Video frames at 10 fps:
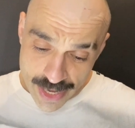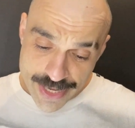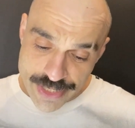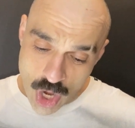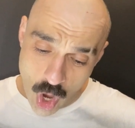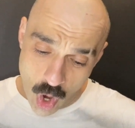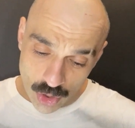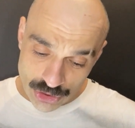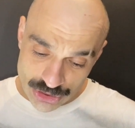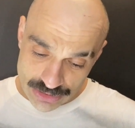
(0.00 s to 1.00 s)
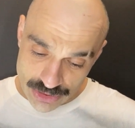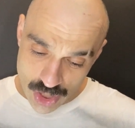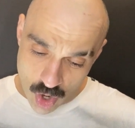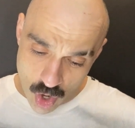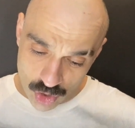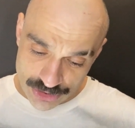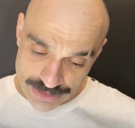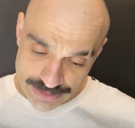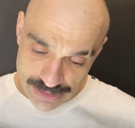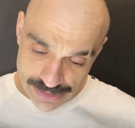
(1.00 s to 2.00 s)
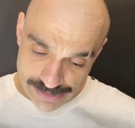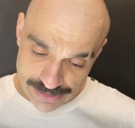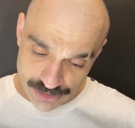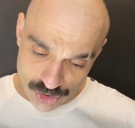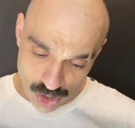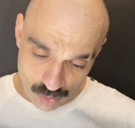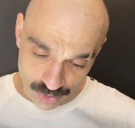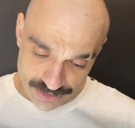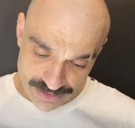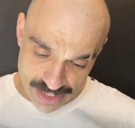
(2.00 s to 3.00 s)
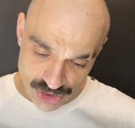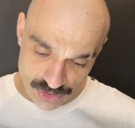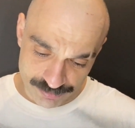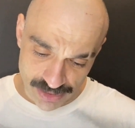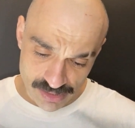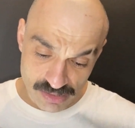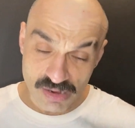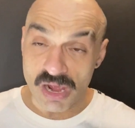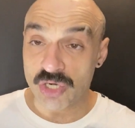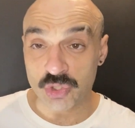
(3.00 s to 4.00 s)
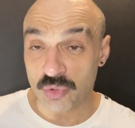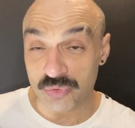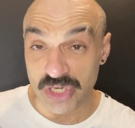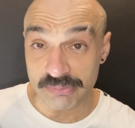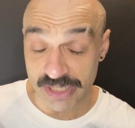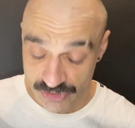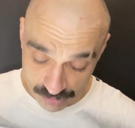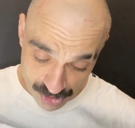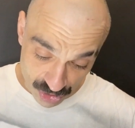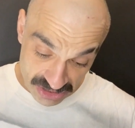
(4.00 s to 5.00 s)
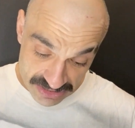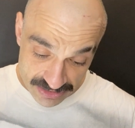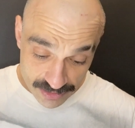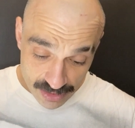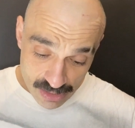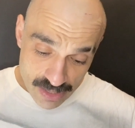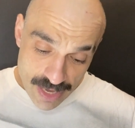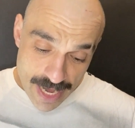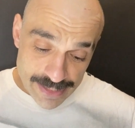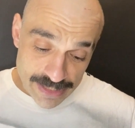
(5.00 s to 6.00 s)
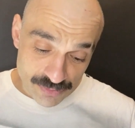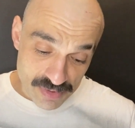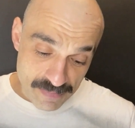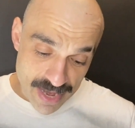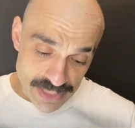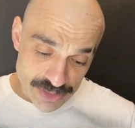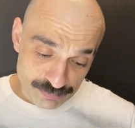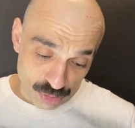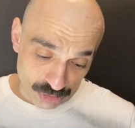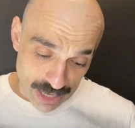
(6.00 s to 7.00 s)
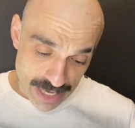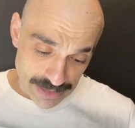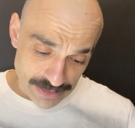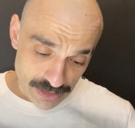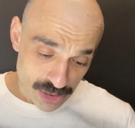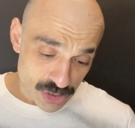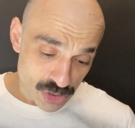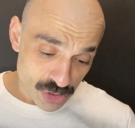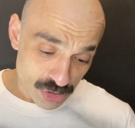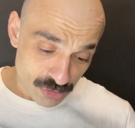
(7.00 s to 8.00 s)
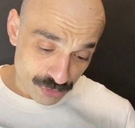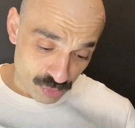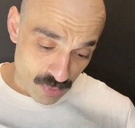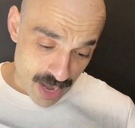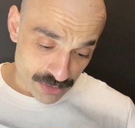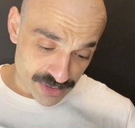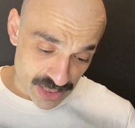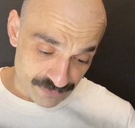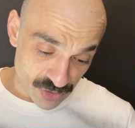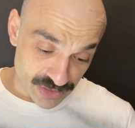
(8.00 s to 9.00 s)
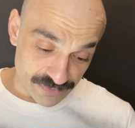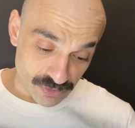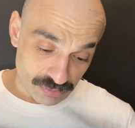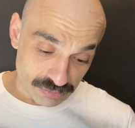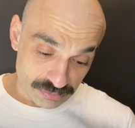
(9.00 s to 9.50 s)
No hostility towards HP. I don't know what that means, to be honest. And he remains polite throughout telephone interview.